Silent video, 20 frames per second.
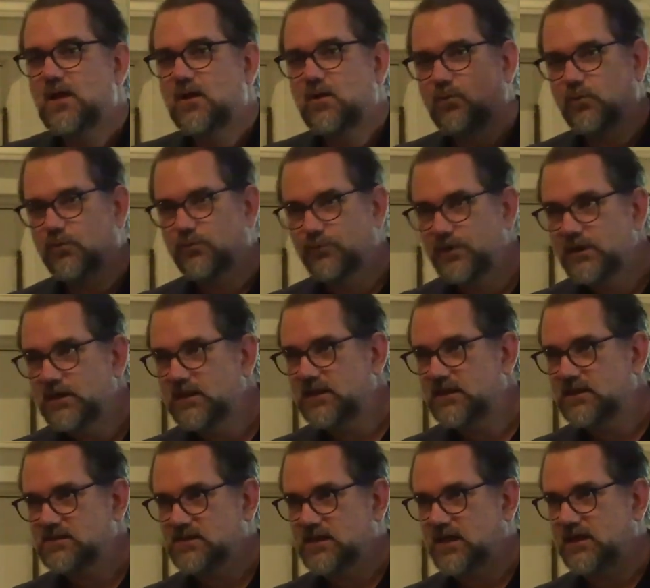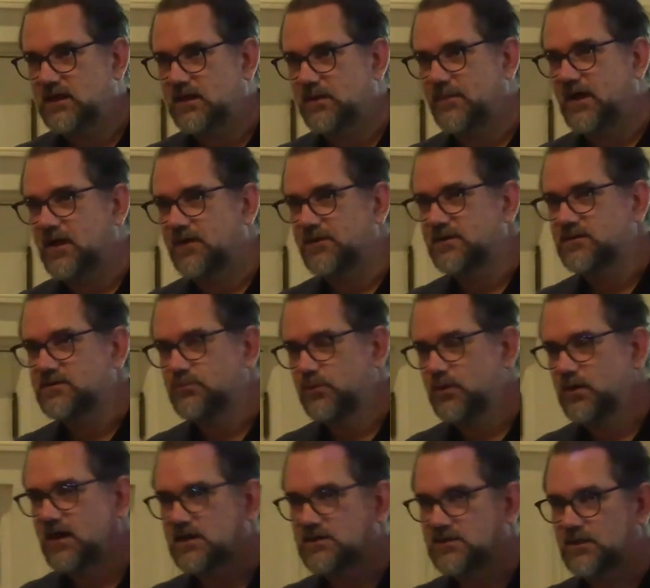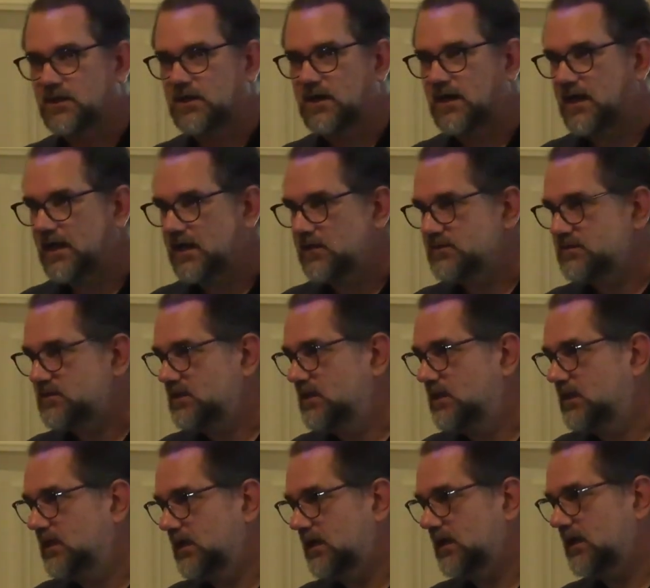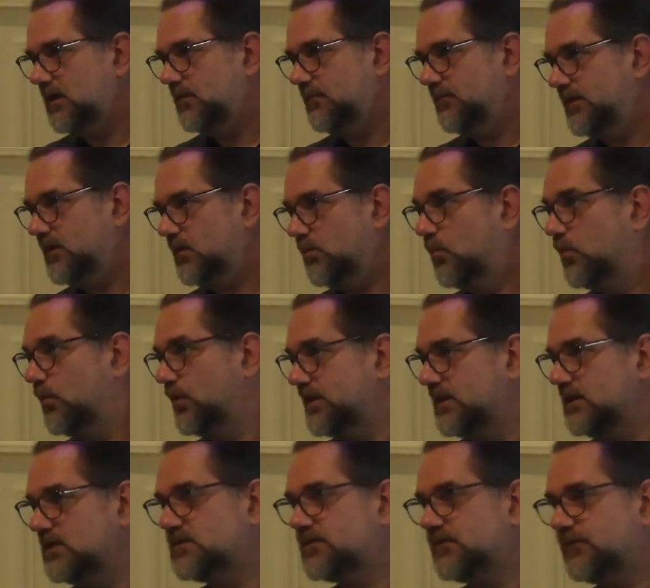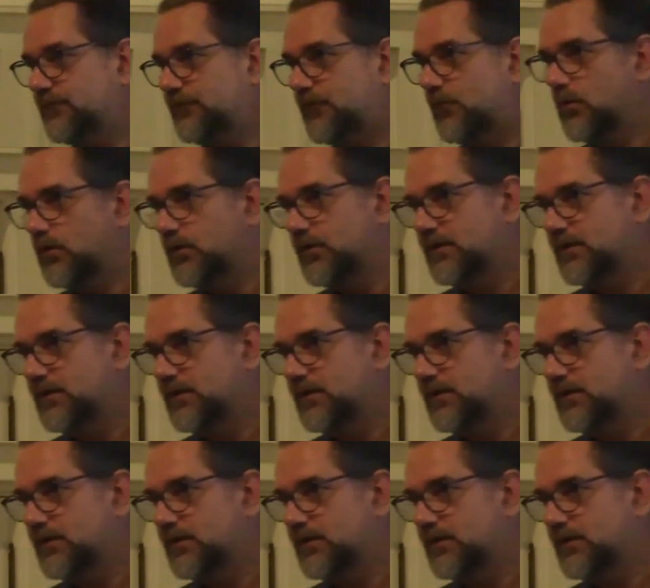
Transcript: We're really excited about this. We're actually going to announce the awardees for